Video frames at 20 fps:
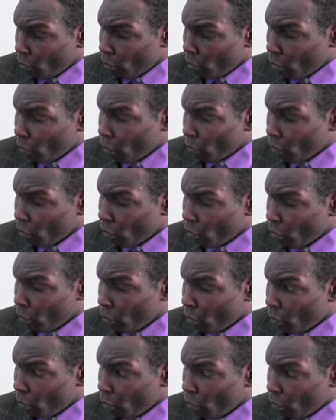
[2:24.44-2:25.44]

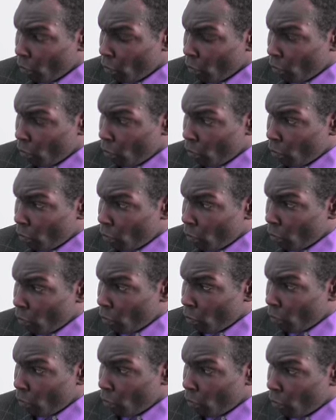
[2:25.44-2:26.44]

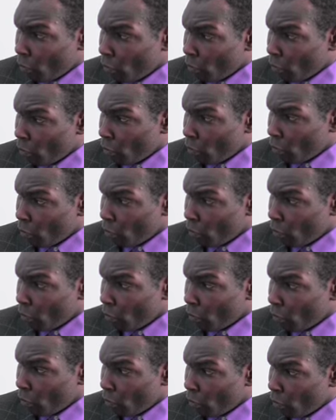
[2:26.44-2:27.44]

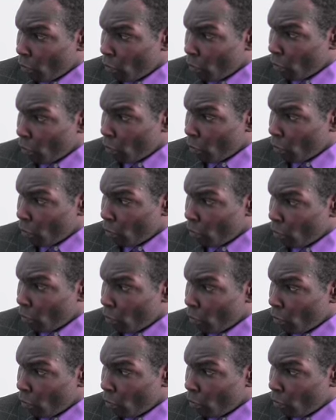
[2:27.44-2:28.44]

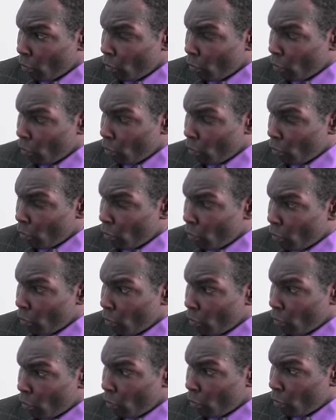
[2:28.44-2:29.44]

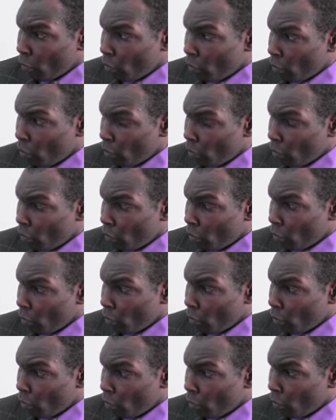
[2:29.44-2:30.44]

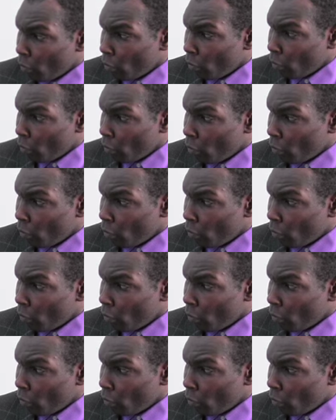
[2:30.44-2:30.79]
No words are spoken by the person on screen.